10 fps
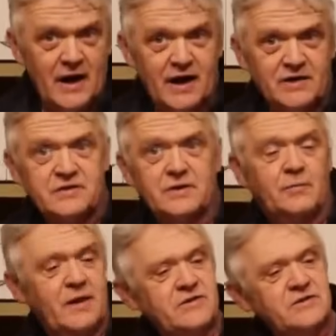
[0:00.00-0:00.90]
blade,
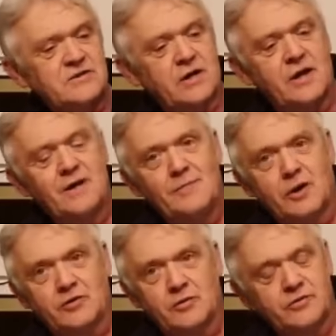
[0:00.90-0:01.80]
made this clay
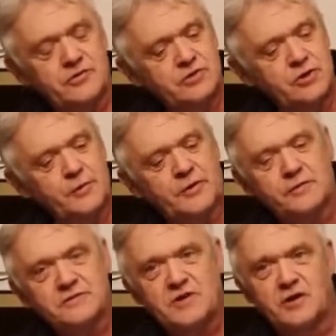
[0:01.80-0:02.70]
model with the
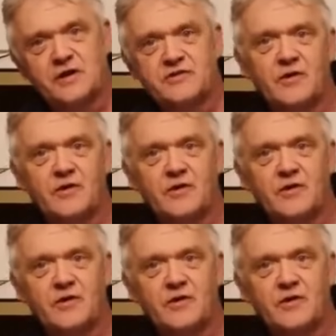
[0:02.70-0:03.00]
tubercles on it,